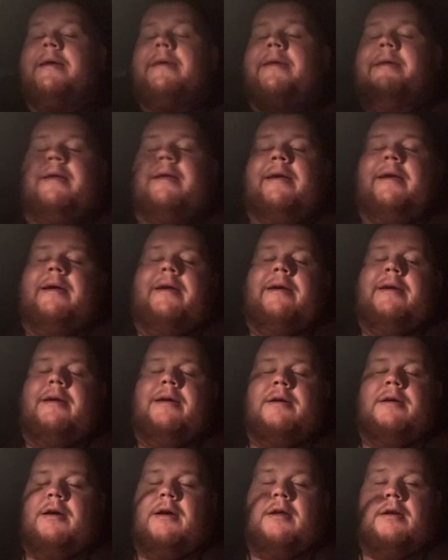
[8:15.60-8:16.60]
Yeah,
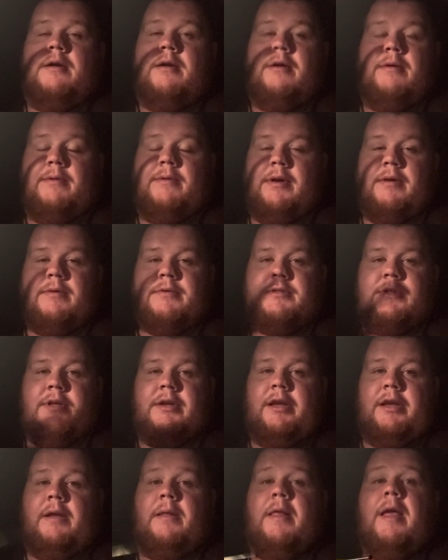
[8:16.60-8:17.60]
I don't know what I was
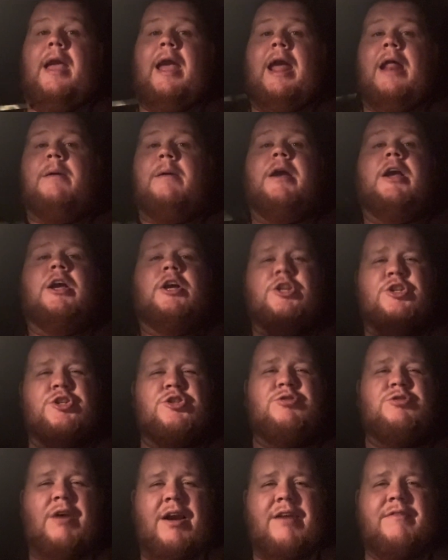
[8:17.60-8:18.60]
thinking. Anyway,
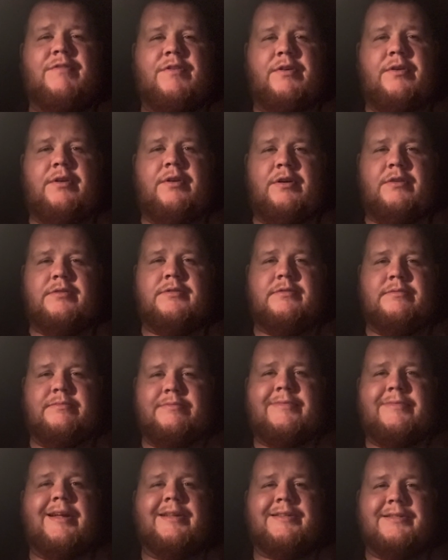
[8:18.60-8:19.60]
dried fruit notes.
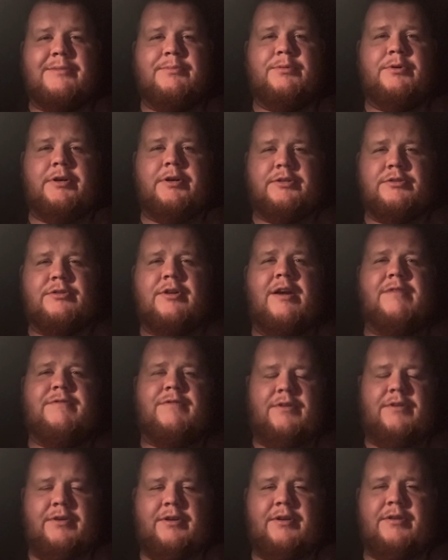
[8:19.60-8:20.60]
That's the point. Dried
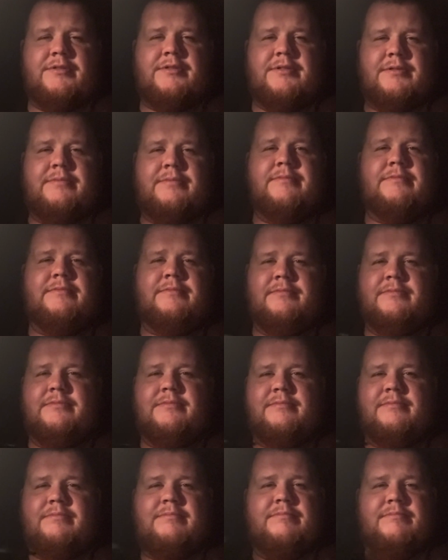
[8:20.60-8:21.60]
fruit notes.
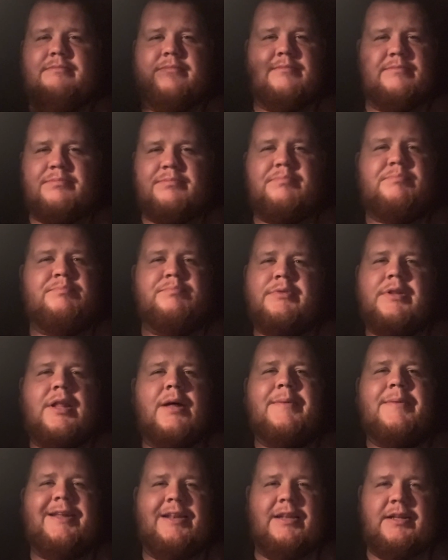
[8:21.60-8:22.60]

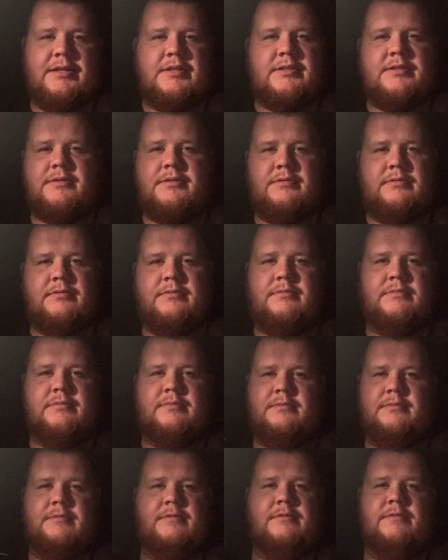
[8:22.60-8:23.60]
Plumminess.
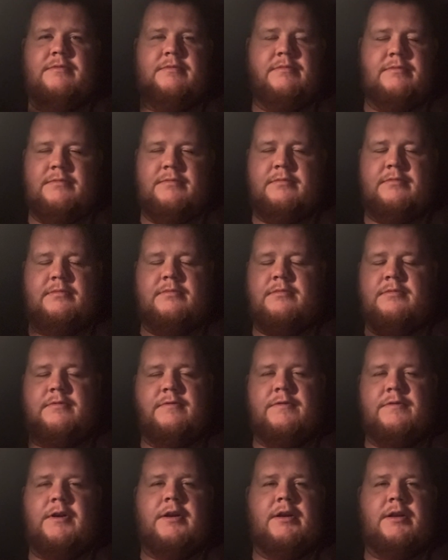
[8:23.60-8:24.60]

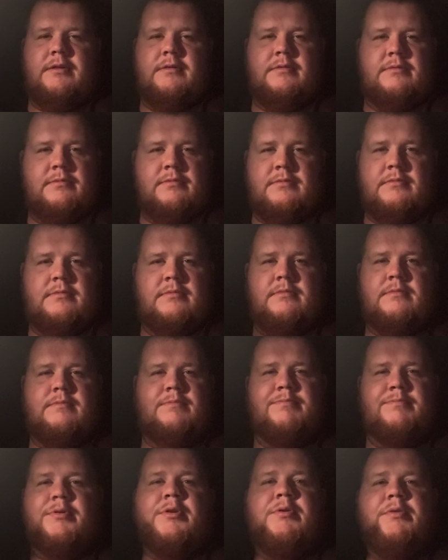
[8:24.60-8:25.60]
Fucking
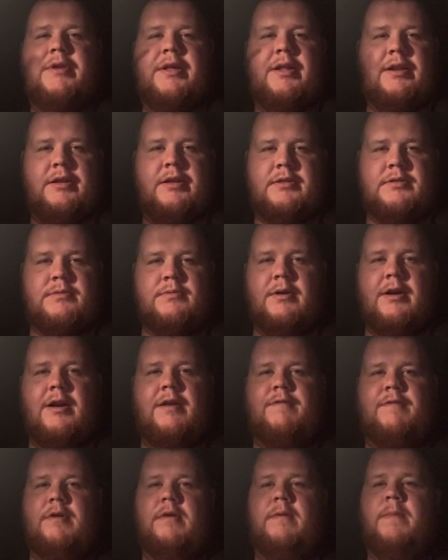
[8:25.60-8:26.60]
pruniness,
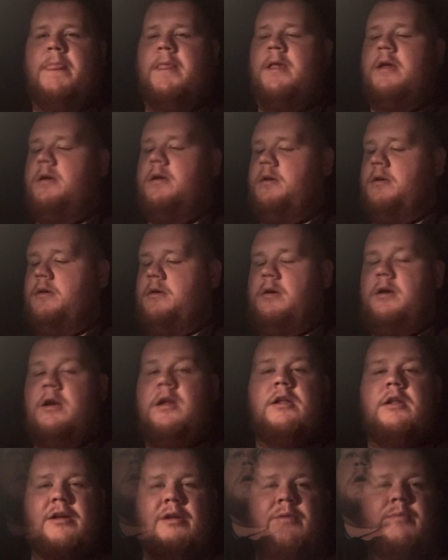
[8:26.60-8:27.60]
whatever.
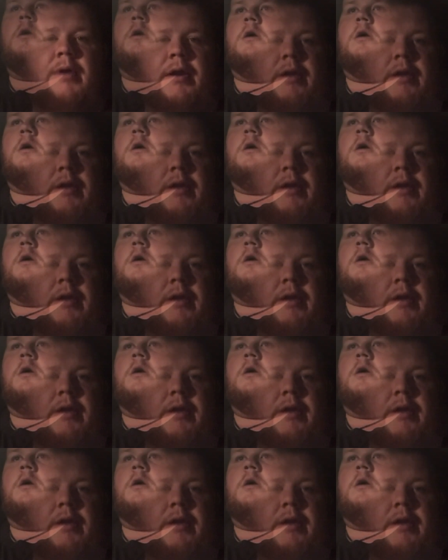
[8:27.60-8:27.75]
In a good way.